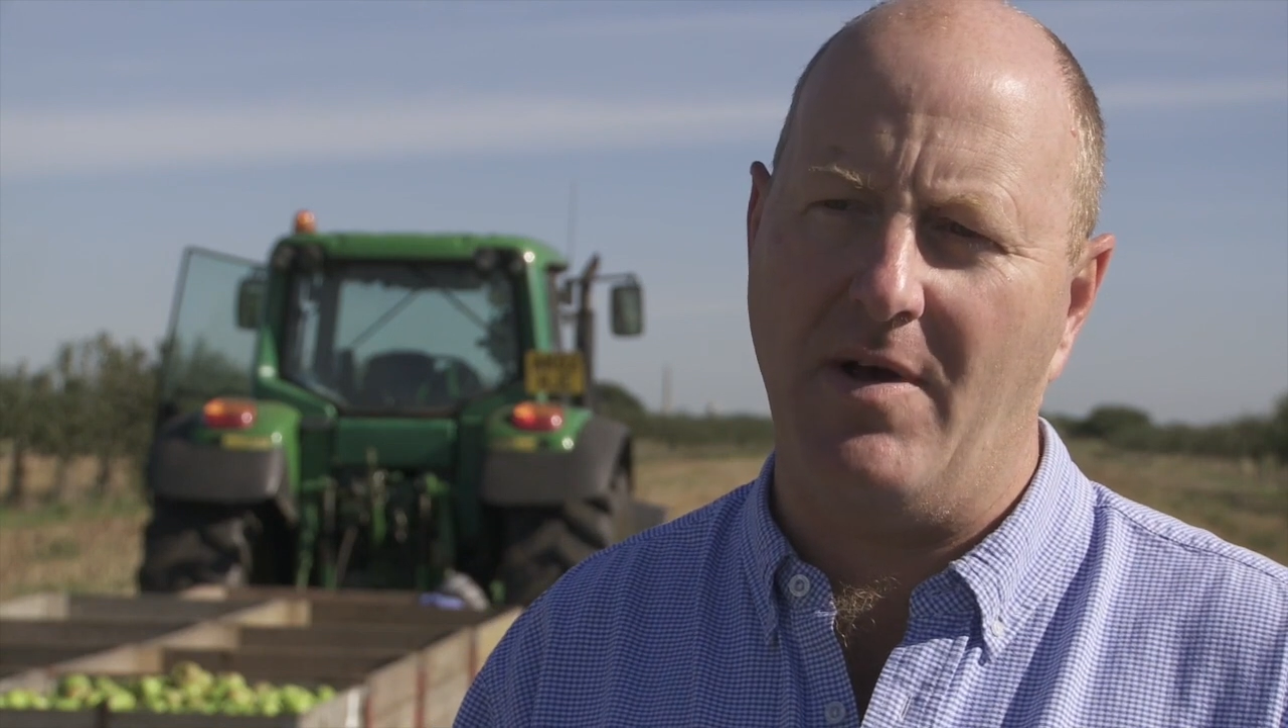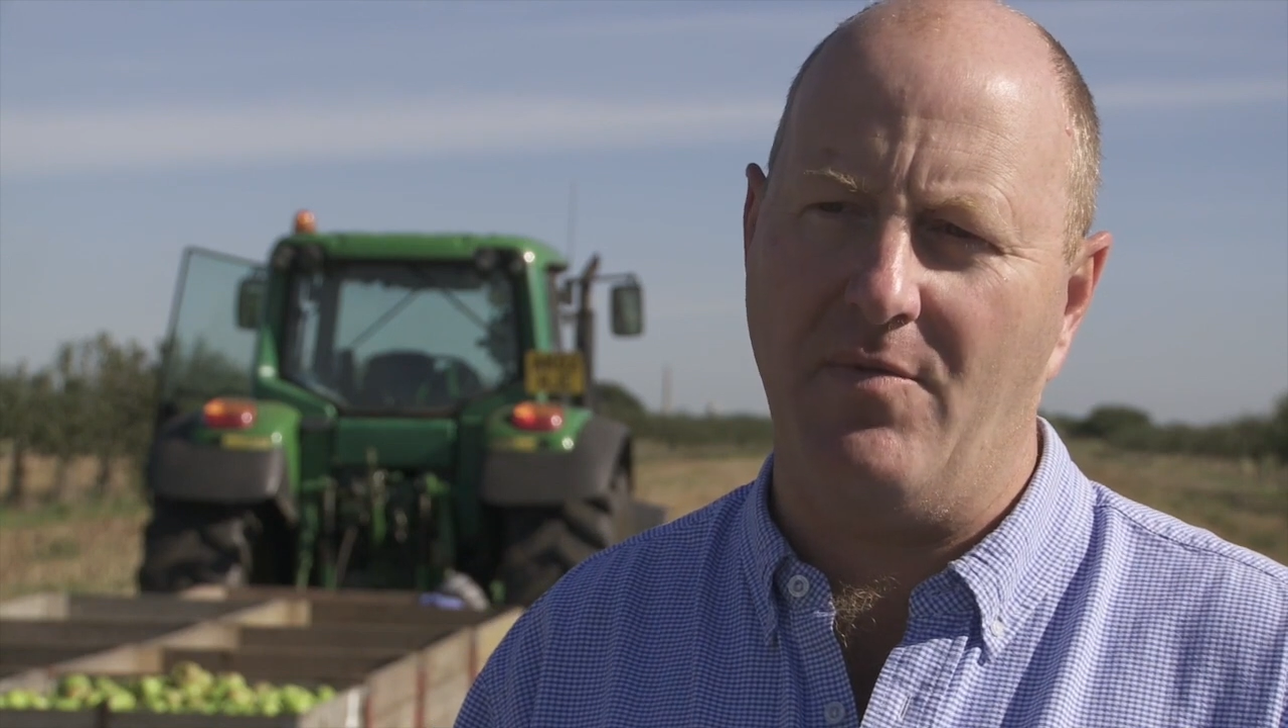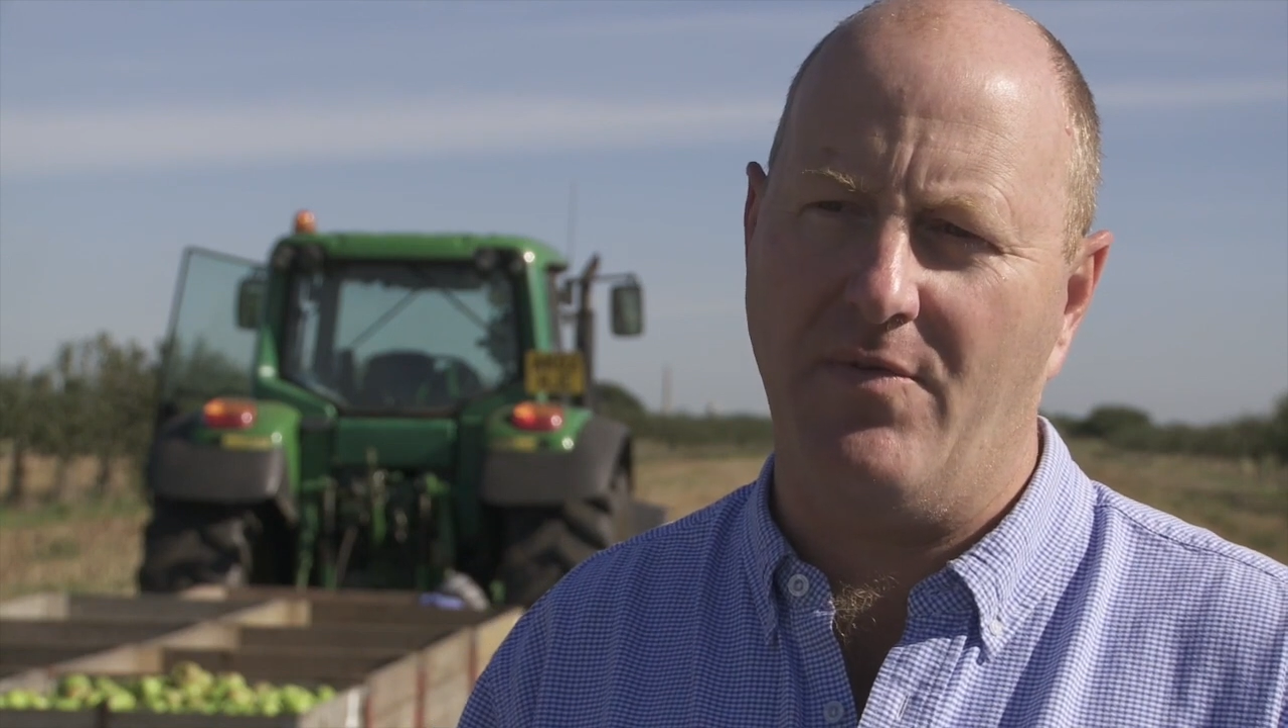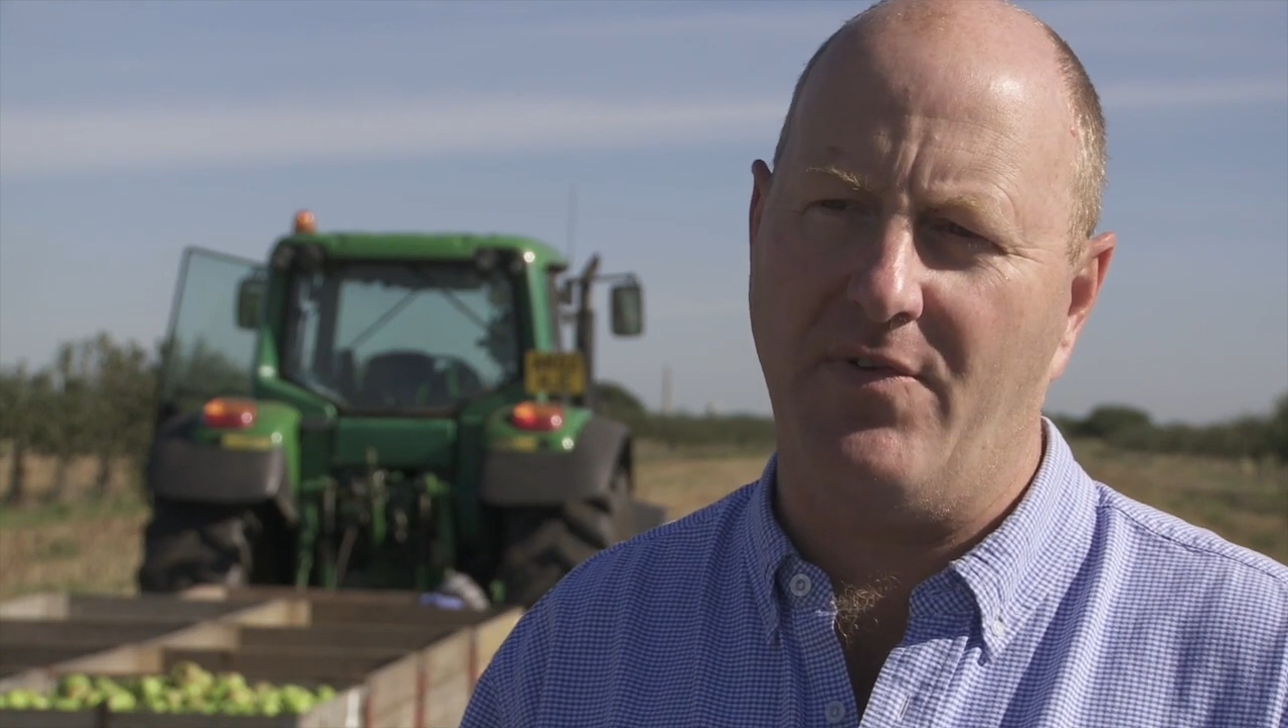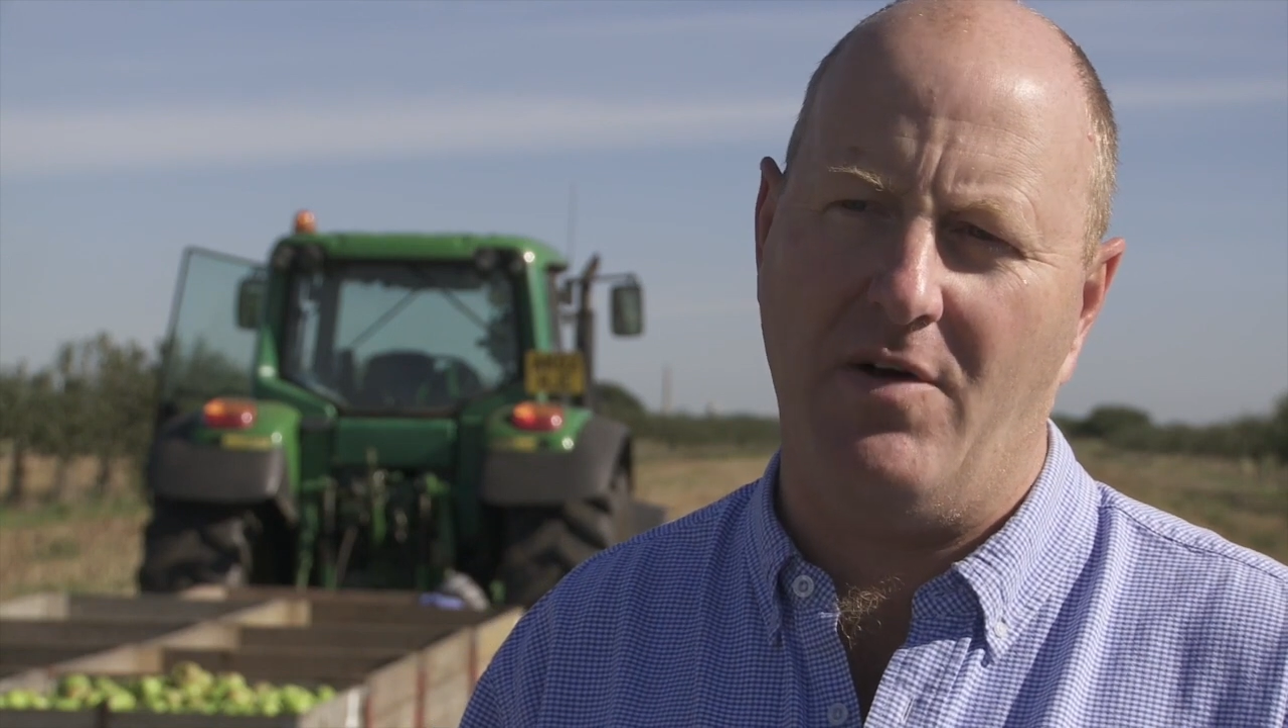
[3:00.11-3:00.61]

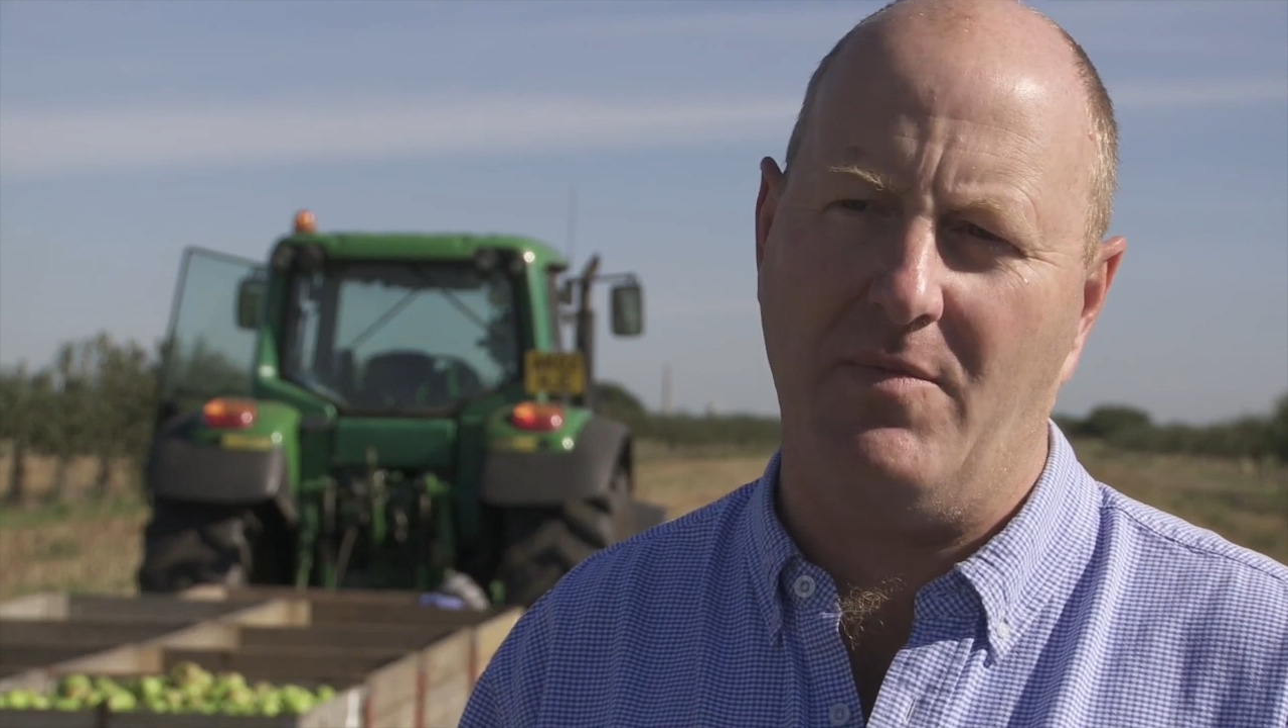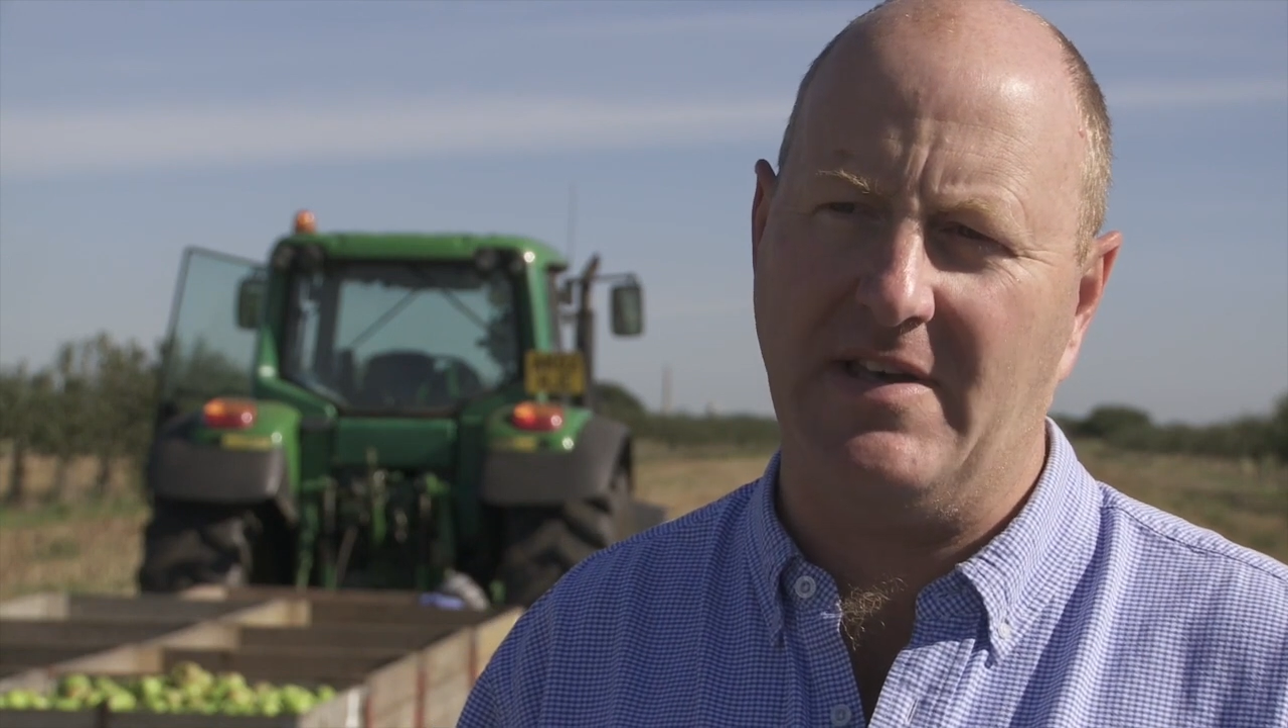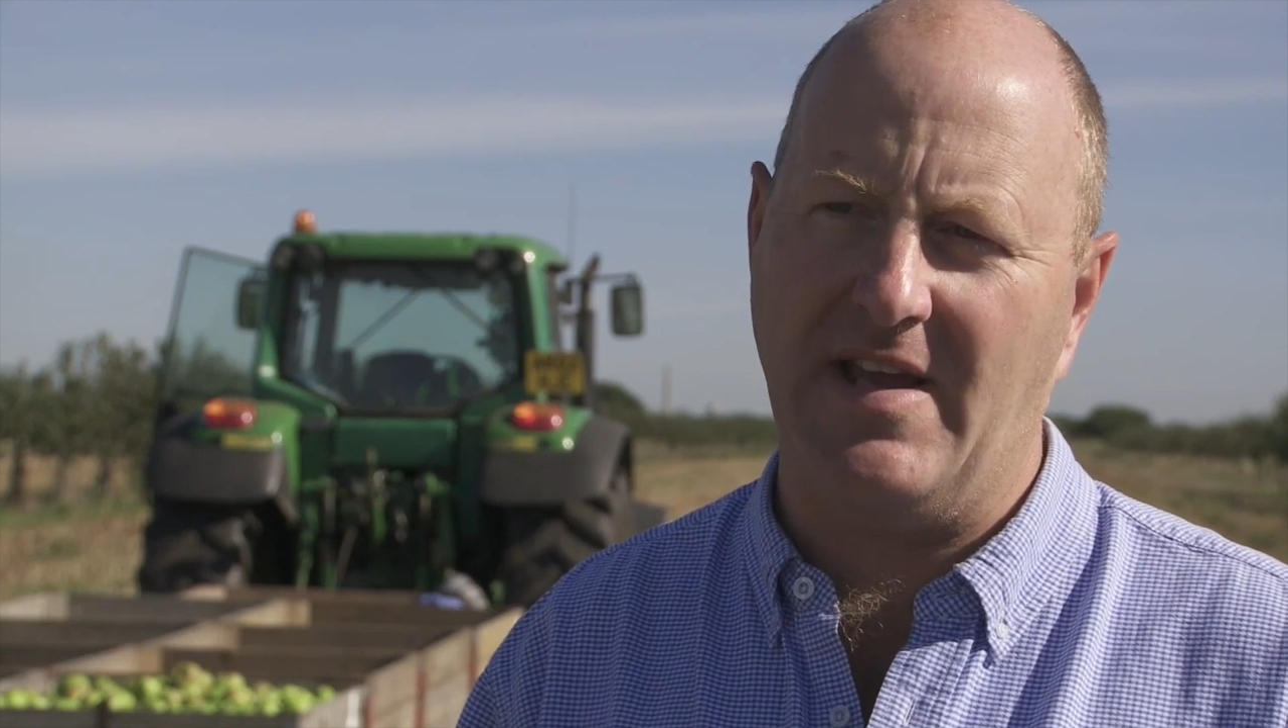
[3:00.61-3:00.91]
and we're farming